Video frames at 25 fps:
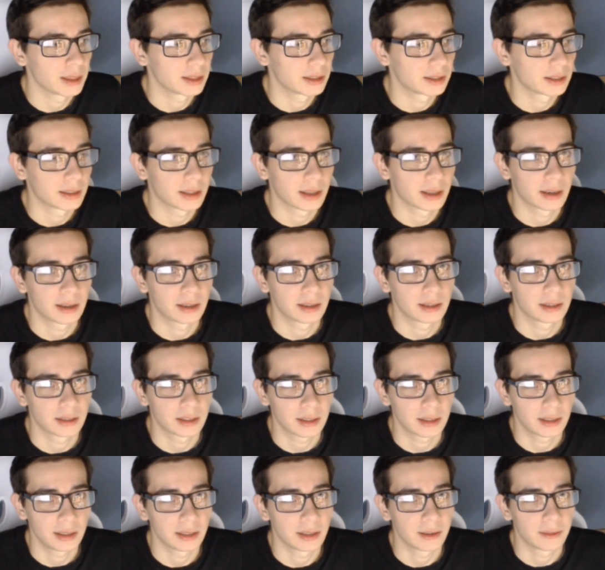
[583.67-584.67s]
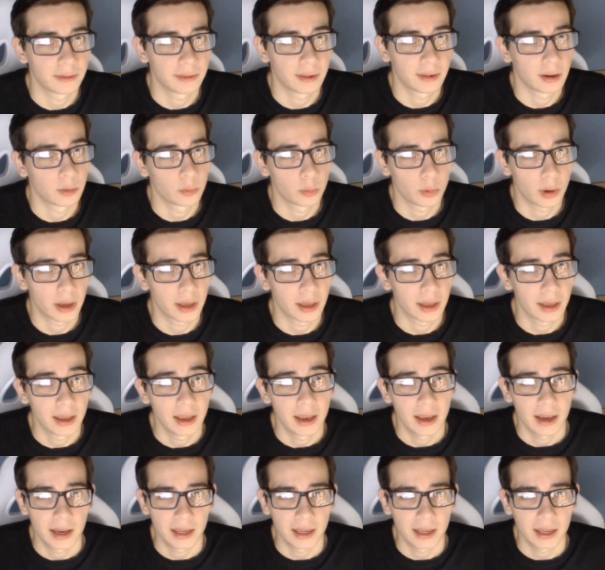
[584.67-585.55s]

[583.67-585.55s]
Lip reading: it in a really fun way,